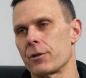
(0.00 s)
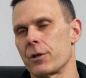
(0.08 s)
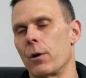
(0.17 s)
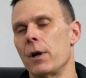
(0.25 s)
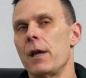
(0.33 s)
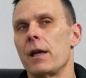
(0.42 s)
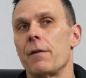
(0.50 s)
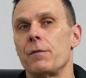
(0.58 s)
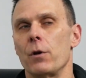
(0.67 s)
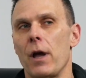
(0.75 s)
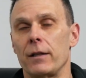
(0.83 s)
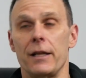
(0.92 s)
So if
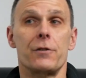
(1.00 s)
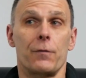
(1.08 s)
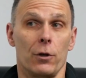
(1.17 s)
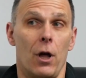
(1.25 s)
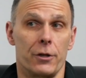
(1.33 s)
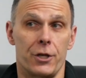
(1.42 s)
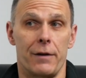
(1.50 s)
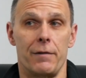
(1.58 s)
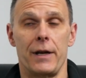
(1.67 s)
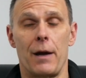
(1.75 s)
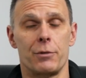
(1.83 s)
you, at least for longevity,